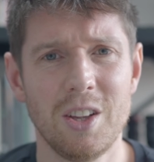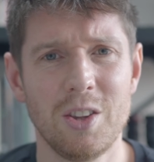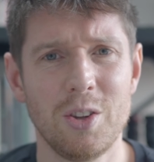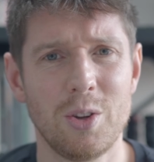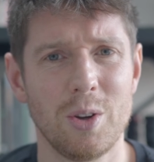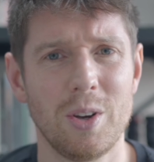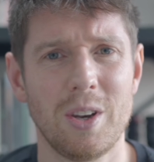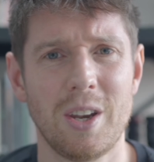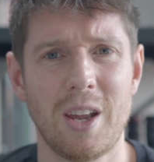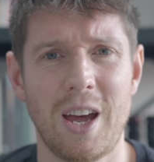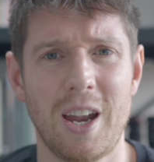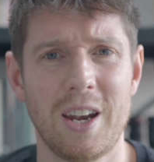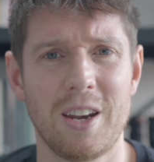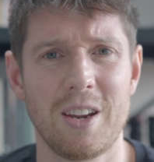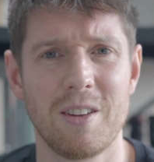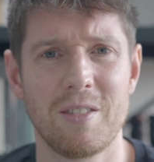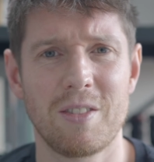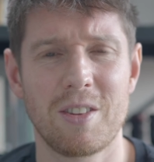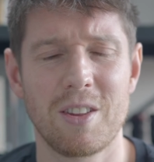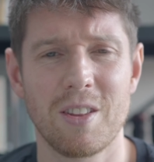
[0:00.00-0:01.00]
done
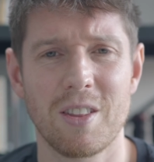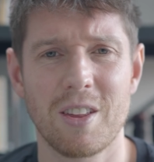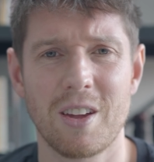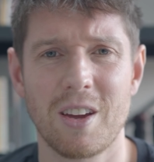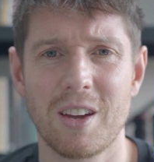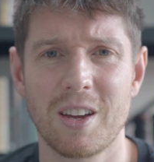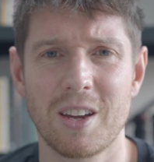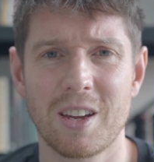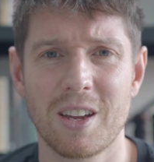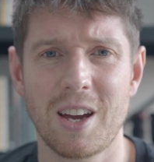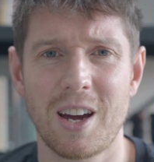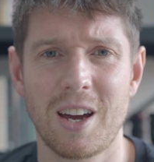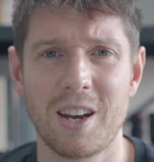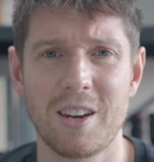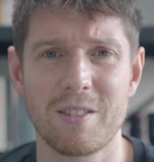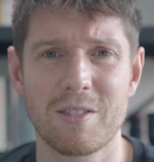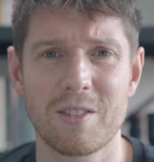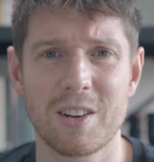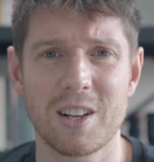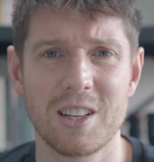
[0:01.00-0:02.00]
any of the other kind
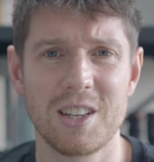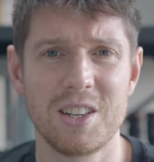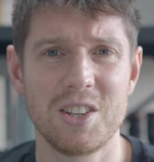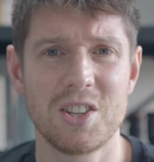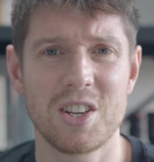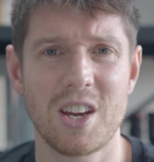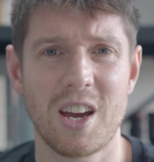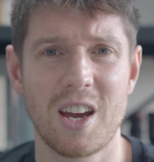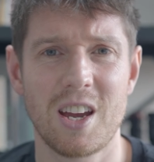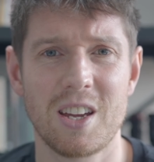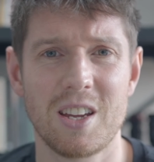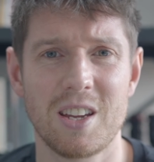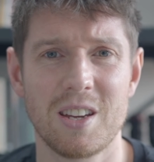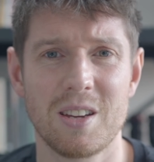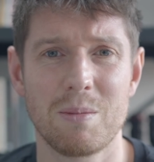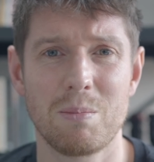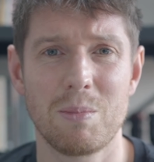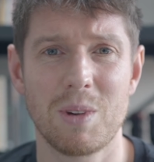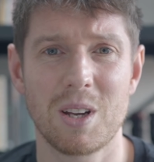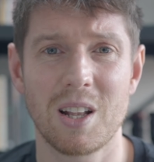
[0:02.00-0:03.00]
of
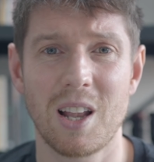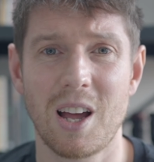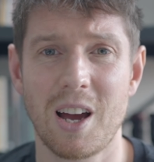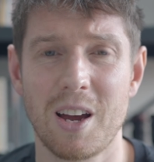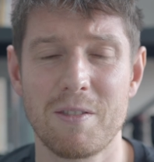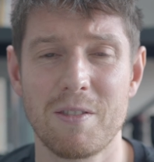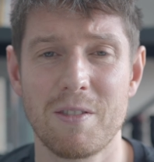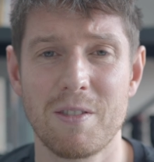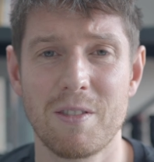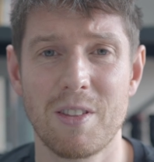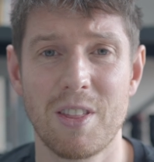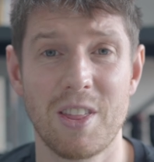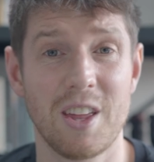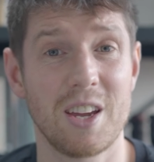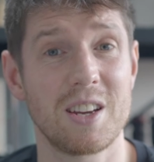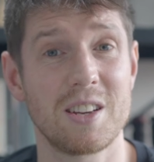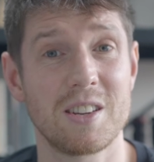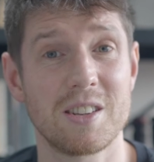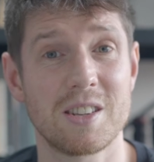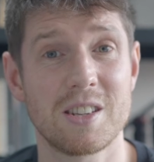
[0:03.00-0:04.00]
cliche midlife
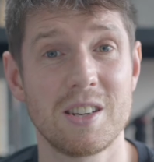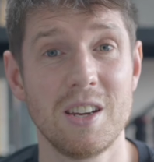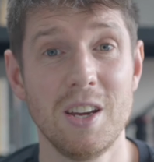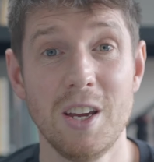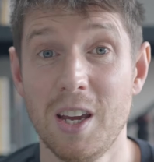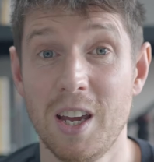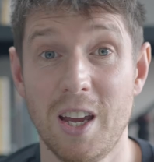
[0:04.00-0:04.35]
things.